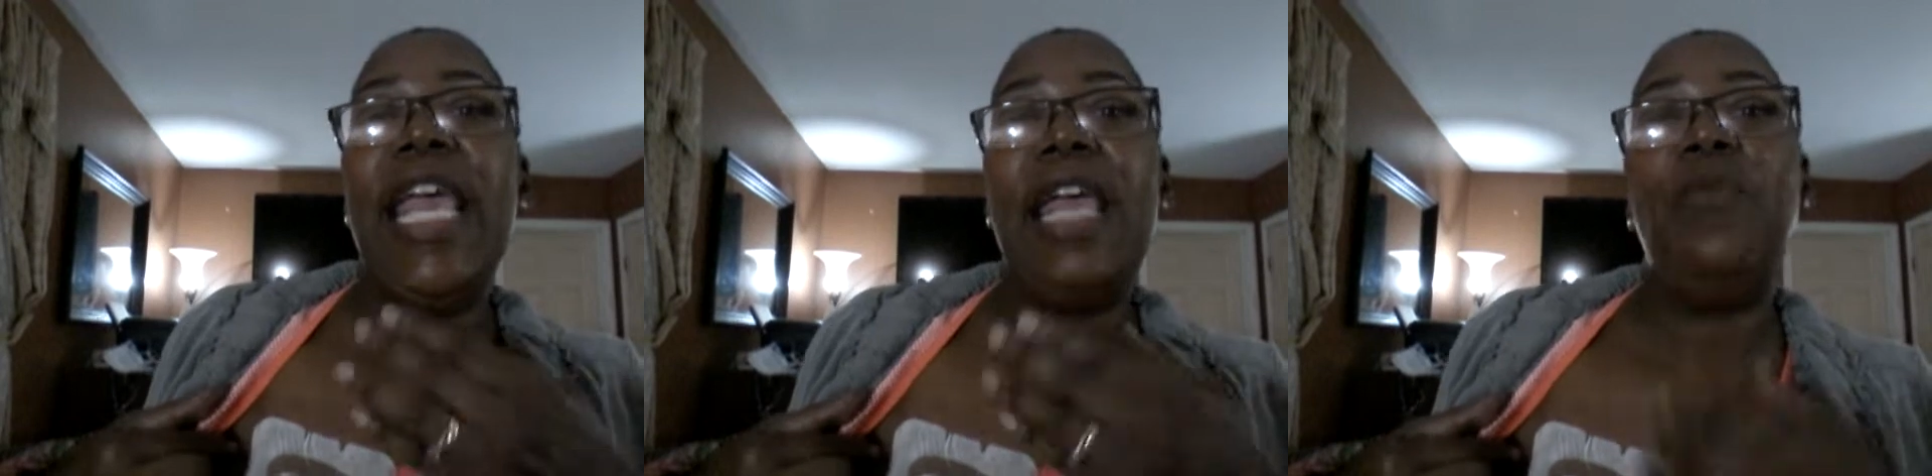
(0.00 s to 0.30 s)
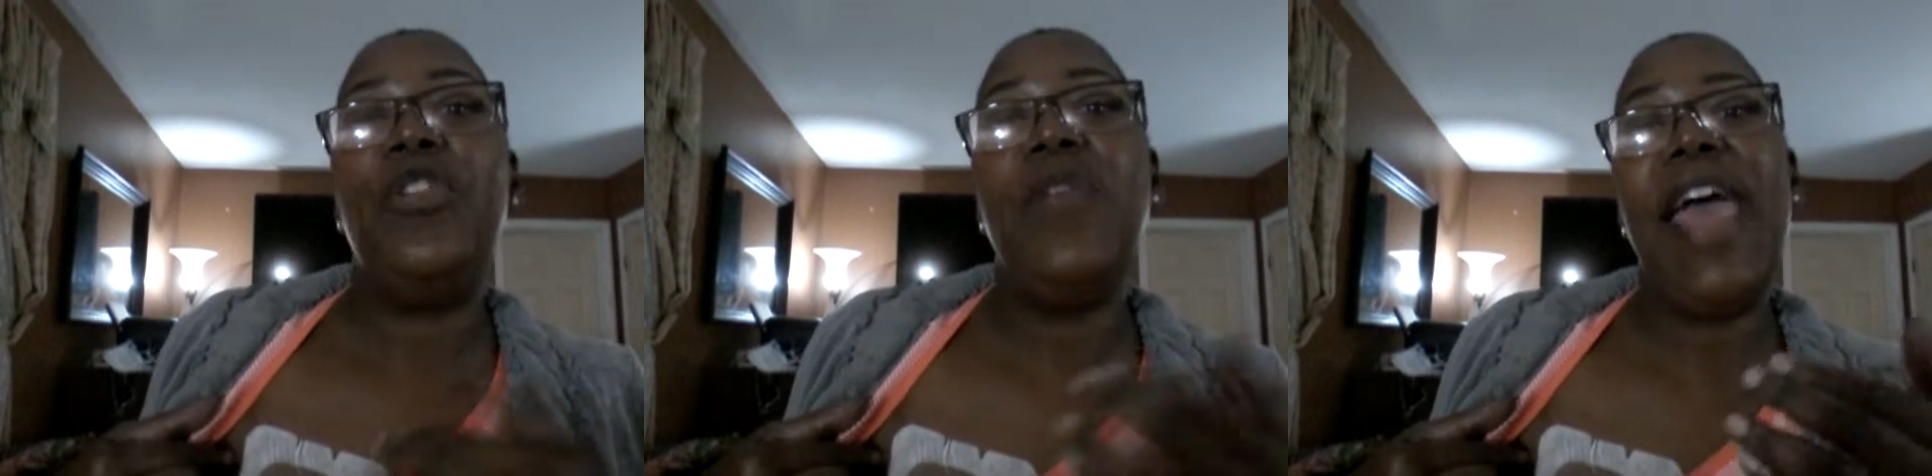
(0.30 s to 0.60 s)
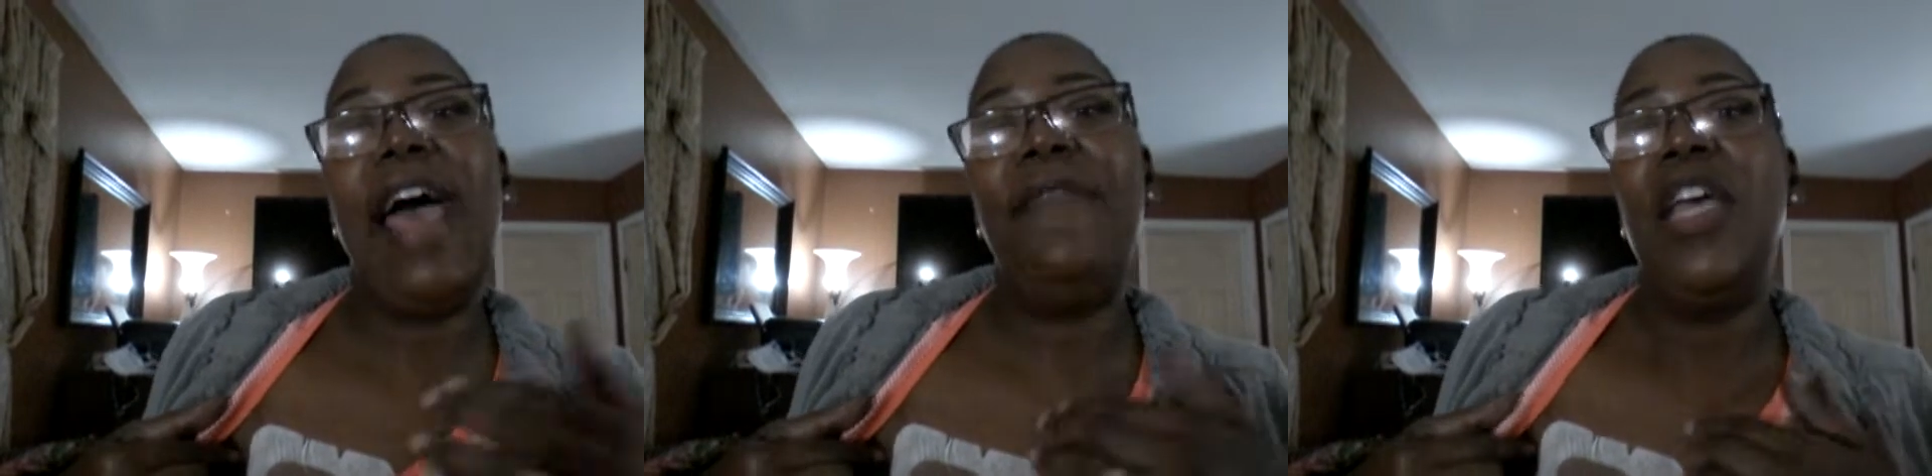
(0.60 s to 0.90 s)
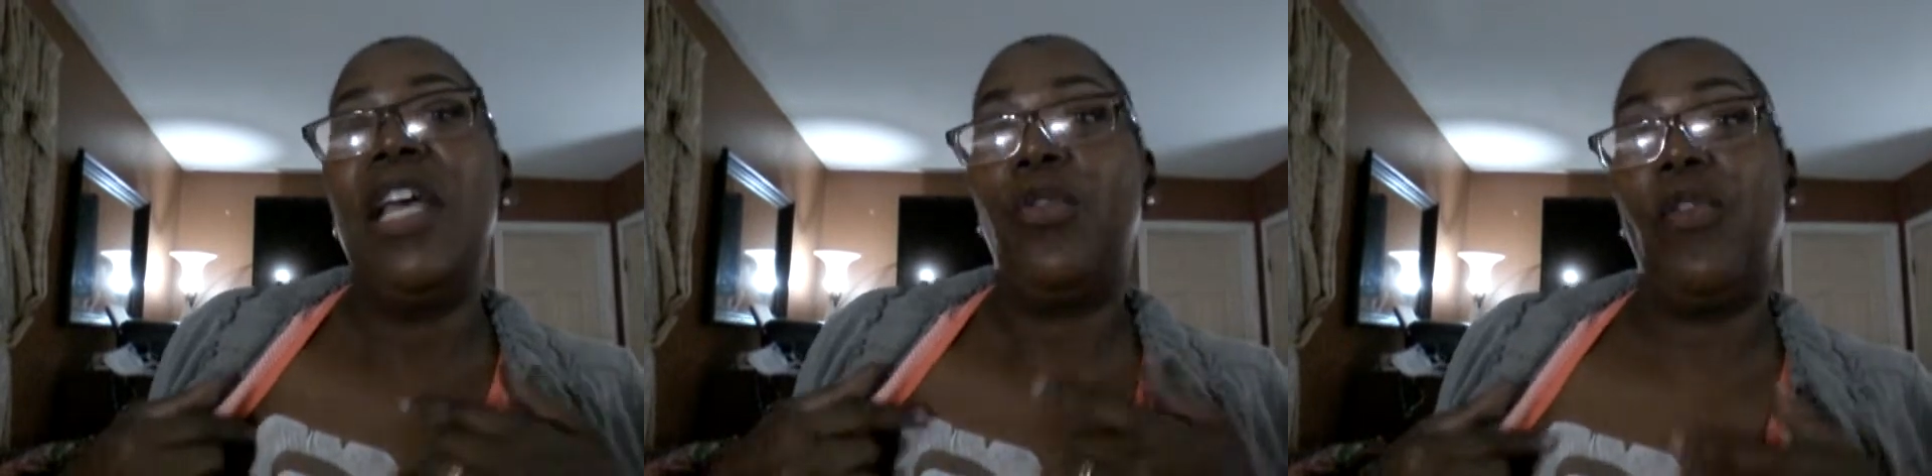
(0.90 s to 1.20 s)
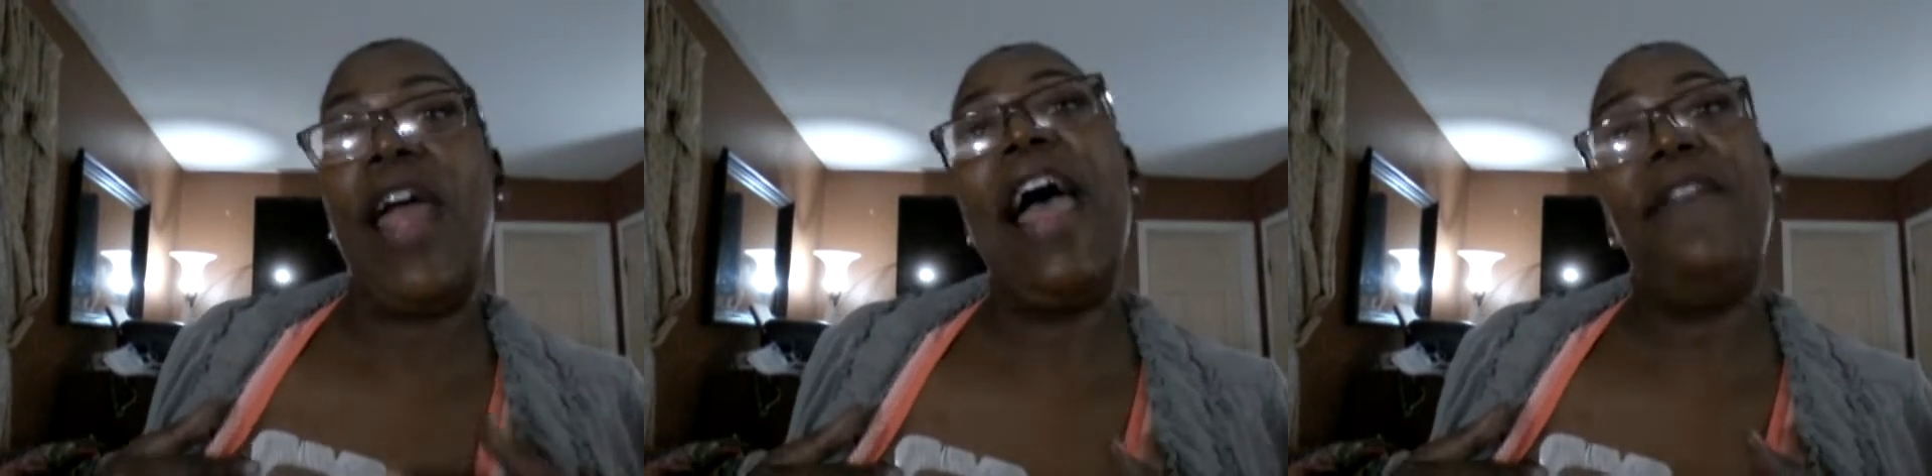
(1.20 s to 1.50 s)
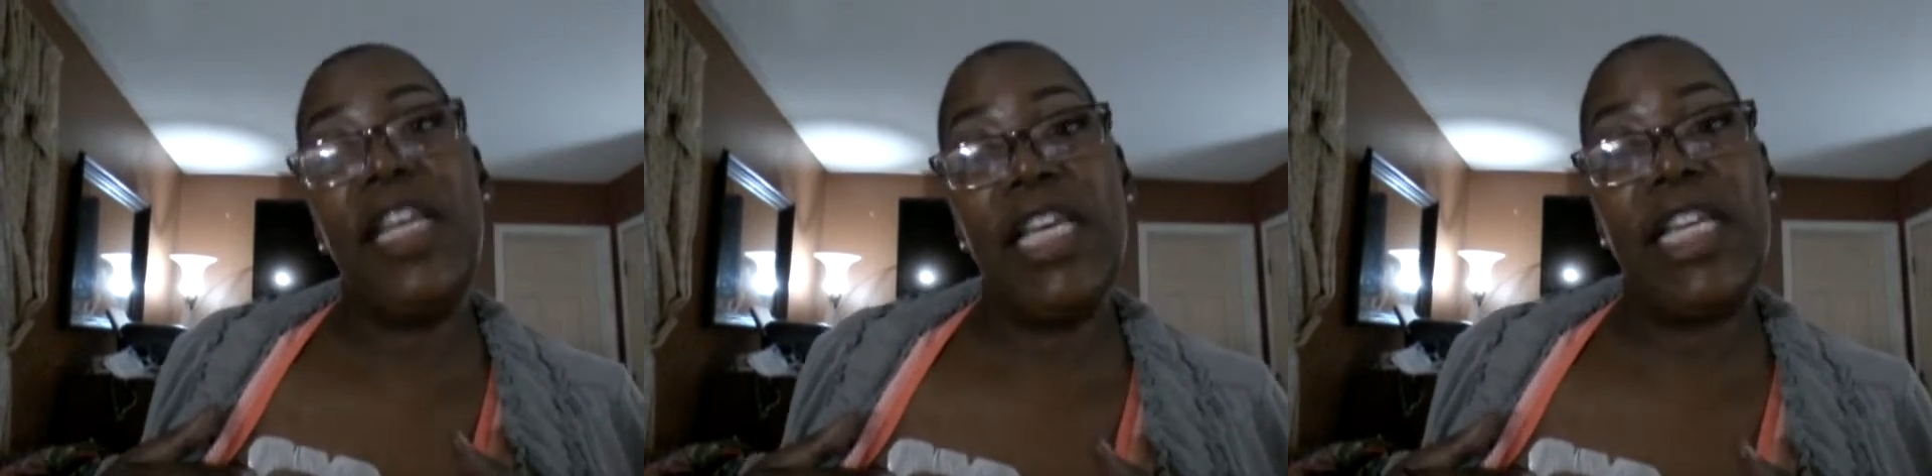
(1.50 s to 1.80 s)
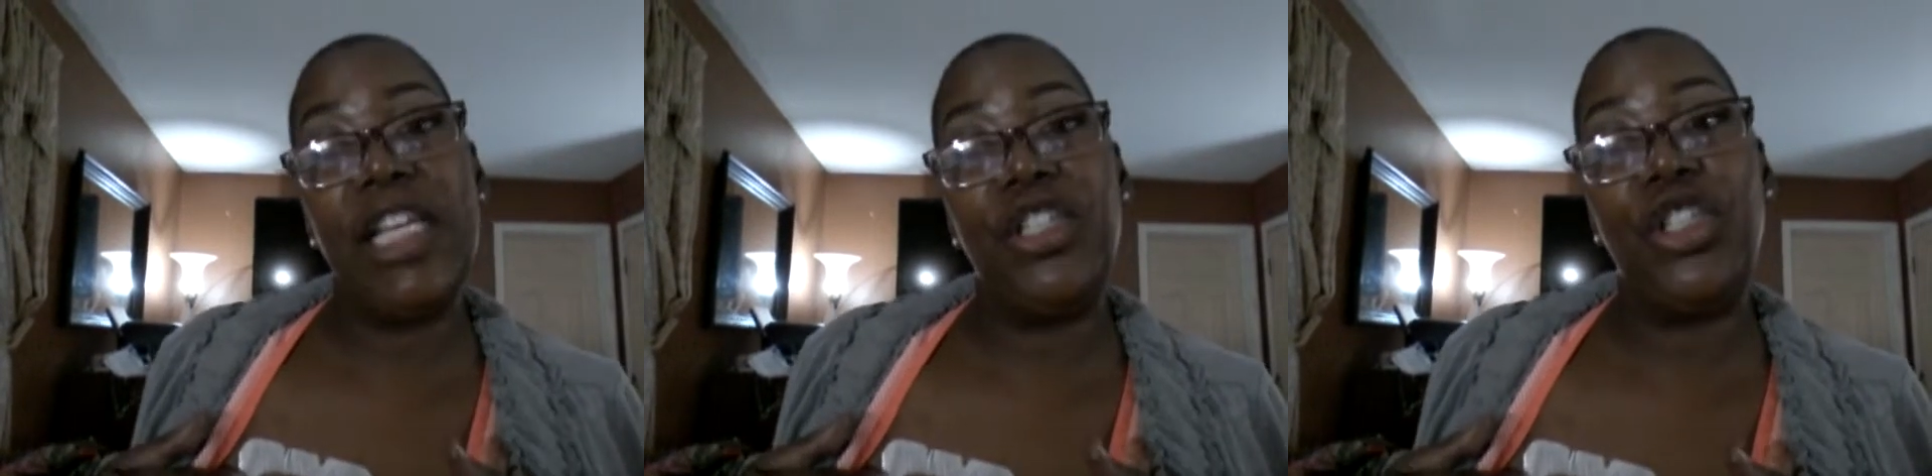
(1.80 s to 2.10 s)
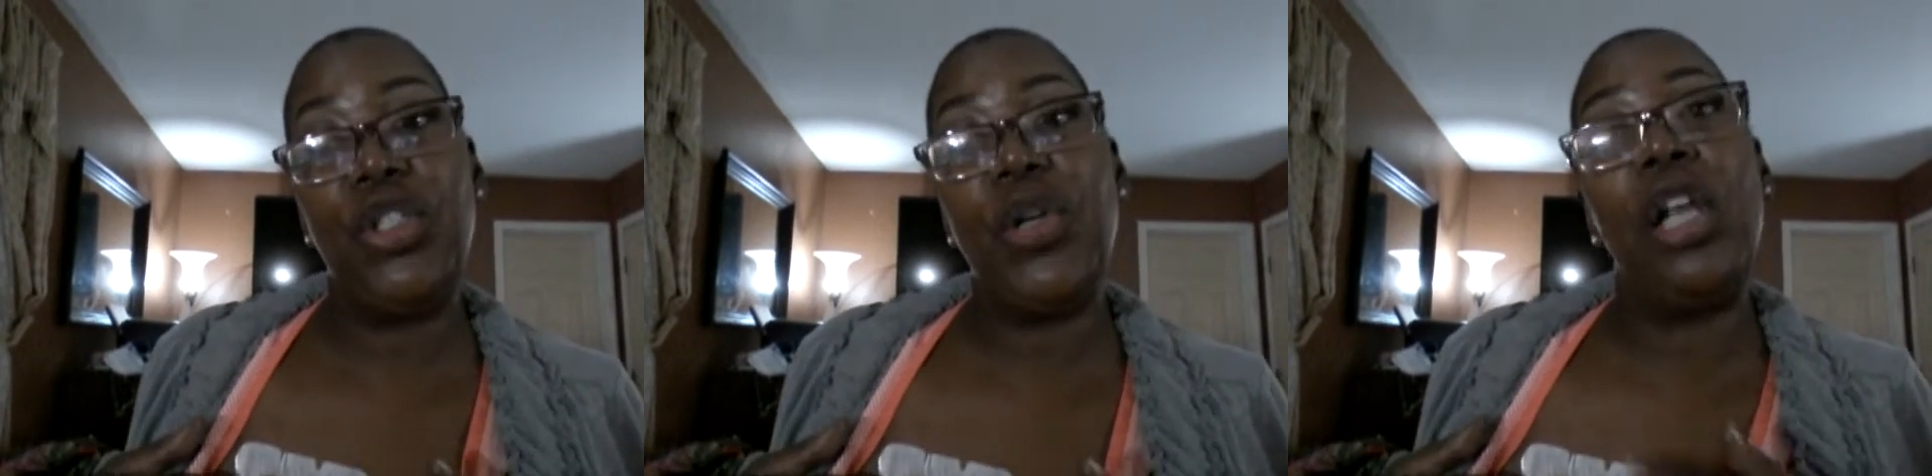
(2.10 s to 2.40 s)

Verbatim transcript: And when you have gravity against you